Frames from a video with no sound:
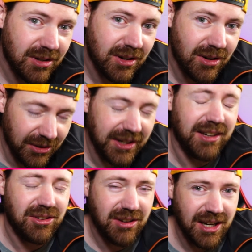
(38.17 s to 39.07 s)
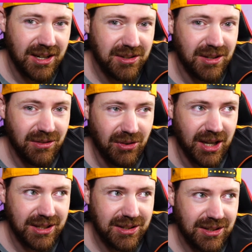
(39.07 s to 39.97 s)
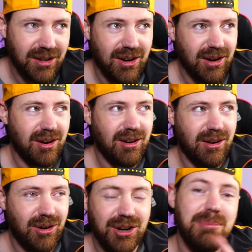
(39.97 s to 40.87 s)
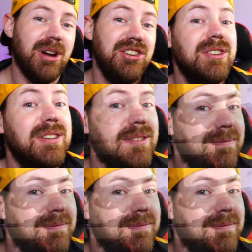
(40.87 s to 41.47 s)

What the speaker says: content creation device on a budget.